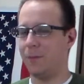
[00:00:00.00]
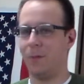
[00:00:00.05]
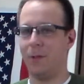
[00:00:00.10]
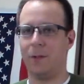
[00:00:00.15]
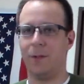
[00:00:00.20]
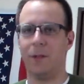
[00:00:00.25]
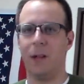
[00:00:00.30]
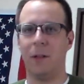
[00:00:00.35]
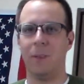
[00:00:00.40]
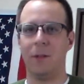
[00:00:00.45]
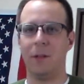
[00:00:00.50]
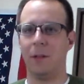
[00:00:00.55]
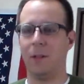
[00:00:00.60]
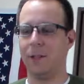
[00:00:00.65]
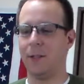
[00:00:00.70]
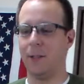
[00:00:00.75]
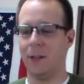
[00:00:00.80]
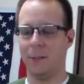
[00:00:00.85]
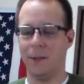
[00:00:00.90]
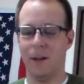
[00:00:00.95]
well, not
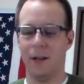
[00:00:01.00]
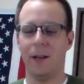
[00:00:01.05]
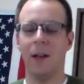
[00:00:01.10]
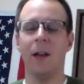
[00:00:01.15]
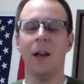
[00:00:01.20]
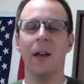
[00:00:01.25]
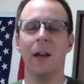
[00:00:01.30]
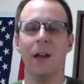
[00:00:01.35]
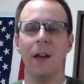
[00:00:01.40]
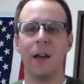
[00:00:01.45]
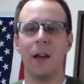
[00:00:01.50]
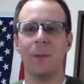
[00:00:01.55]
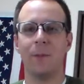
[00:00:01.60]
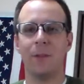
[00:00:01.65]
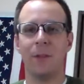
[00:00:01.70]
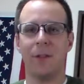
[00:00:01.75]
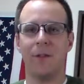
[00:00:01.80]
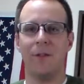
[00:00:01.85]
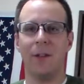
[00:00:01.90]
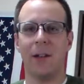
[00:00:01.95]
ballistic, but it
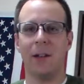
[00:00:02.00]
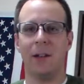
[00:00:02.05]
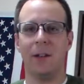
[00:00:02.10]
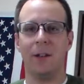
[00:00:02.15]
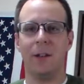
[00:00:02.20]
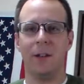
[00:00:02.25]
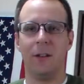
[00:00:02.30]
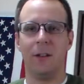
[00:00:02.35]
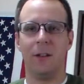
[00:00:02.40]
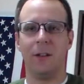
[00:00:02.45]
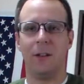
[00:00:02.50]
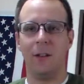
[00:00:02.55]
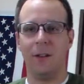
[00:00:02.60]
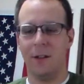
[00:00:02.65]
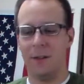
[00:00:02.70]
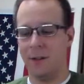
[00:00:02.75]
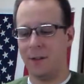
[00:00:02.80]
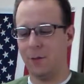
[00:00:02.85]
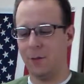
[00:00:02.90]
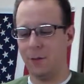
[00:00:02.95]
comes with a fun little,
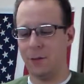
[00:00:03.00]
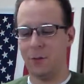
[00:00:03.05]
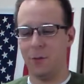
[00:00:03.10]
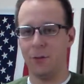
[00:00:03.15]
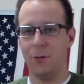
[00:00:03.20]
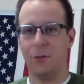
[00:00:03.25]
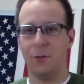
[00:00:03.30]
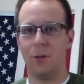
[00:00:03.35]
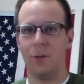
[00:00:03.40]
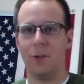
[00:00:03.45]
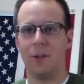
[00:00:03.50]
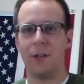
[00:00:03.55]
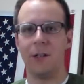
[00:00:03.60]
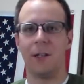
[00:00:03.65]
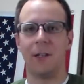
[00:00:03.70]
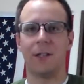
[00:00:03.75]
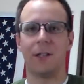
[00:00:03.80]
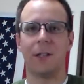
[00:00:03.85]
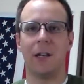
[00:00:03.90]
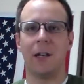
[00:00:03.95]
it's
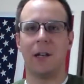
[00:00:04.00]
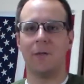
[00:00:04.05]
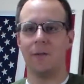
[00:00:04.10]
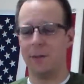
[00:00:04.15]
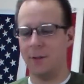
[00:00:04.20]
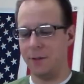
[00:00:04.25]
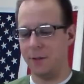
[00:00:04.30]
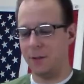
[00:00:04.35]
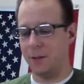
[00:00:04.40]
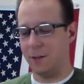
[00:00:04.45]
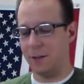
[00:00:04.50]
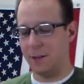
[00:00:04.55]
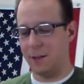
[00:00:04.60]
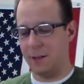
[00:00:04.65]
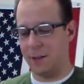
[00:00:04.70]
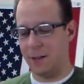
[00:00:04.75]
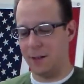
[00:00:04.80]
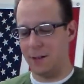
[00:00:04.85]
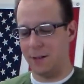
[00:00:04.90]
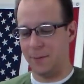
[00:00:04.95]
kind of soft, the
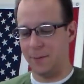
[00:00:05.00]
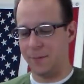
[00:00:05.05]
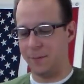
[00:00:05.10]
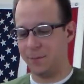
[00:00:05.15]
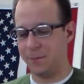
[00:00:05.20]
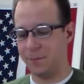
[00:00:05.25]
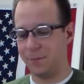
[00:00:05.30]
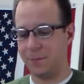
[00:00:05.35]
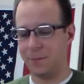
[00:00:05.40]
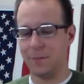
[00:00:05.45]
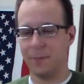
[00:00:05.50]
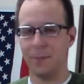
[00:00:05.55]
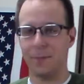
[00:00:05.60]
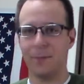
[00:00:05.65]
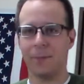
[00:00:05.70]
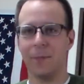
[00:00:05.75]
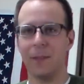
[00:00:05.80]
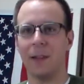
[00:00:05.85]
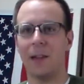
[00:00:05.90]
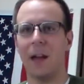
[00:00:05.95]
little, I
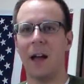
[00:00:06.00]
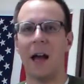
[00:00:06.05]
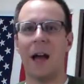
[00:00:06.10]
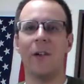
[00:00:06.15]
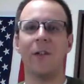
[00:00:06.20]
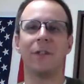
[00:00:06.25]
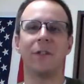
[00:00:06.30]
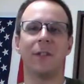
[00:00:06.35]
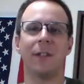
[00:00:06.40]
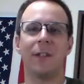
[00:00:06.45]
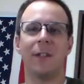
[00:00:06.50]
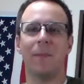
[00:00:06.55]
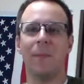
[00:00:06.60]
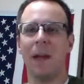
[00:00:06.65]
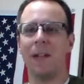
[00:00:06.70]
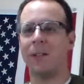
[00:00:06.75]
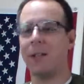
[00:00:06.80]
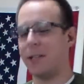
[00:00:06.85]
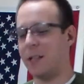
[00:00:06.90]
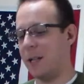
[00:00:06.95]
always want to say
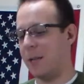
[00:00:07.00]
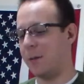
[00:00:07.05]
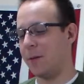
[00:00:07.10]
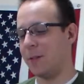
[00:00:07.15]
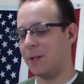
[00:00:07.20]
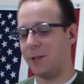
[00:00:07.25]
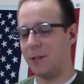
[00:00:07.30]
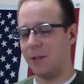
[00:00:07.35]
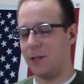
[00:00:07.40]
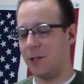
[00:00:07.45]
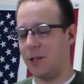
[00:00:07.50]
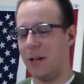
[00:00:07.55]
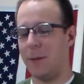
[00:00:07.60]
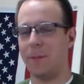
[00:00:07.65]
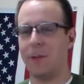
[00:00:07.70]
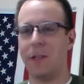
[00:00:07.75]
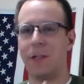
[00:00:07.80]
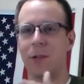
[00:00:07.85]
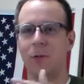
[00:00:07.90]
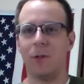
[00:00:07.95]
magic tape, because it's the
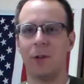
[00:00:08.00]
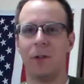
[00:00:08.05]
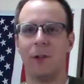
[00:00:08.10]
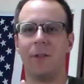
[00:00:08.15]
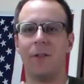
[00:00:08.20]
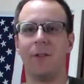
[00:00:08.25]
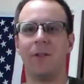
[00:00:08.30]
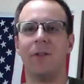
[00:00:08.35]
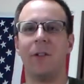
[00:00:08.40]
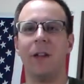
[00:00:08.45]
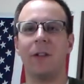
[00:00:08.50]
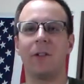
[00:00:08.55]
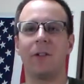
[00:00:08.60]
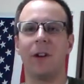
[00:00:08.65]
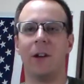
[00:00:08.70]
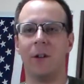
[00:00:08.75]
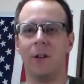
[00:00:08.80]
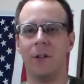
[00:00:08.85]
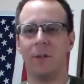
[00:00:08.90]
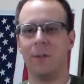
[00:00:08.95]
Japanese word,
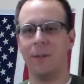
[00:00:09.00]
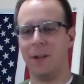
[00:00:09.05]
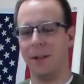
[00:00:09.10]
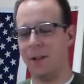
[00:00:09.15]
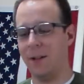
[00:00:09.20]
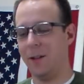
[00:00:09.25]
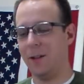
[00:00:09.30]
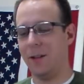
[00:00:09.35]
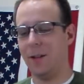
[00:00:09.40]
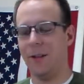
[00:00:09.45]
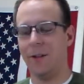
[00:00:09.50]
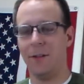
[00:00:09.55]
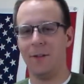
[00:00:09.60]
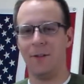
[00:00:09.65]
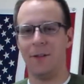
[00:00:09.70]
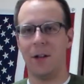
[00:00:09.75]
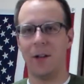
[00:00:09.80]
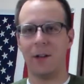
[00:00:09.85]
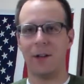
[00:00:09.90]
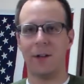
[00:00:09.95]
Velcro.
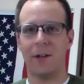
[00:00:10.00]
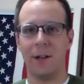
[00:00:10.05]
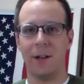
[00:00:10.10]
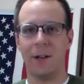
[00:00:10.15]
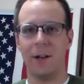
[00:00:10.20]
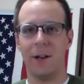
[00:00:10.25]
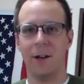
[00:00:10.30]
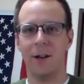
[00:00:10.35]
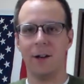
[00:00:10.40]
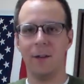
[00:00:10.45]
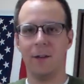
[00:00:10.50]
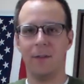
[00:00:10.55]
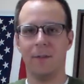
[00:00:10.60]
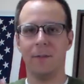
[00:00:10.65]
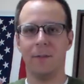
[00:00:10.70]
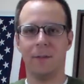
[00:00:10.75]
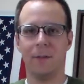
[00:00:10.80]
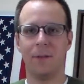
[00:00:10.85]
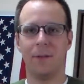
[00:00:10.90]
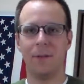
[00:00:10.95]
Velcro on here,
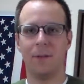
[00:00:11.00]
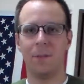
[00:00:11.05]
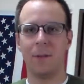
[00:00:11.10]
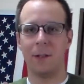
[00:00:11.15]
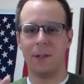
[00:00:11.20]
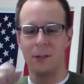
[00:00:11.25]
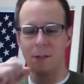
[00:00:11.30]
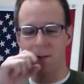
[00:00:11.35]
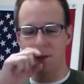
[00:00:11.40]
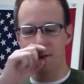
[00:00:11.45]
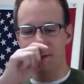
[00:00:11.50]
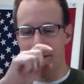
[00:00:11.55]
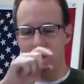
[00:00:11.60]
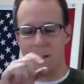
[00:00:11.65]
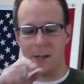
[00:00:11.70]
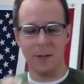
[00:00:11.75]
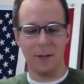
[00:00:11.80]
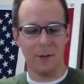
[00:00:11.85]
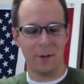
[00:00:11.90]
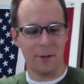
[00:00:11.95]
makes a little
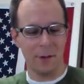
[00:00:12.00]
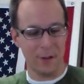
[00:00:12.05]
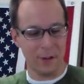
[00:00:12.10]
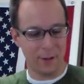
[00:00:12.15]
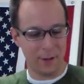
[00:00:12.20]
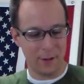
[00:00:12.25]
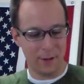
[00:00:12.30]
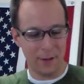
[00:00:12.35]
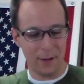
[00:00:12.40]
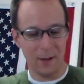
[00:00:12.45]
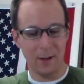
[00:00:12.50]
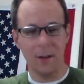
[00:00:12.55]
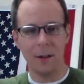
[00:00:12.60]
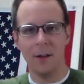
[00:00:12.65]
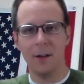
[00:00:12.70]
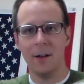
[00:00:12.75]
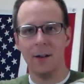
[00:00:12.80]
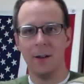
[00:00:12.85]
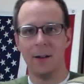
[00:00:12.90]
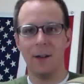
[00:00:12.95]
tonky noise.
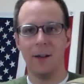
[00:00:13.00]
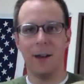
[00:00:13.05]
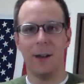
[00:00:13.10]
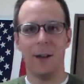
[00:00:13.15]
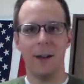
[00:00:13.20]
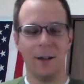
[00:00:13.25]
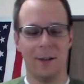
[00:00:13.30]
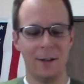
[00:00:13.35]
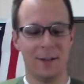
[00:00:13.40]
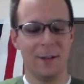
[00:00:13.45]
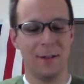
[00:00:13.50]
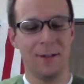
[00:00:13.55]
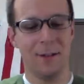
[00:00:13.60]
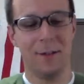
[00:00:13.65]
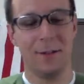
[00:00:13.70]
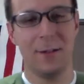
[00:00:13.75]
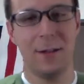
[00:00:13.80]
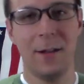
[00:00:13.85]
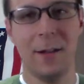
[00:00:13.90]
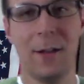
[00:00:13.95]
It
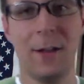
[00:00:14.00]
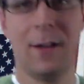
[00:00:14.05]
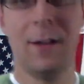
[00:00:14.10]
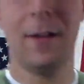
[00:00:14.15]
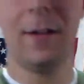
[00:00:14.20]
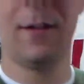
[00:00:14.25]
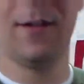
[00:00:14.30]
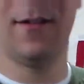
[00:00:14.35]
has the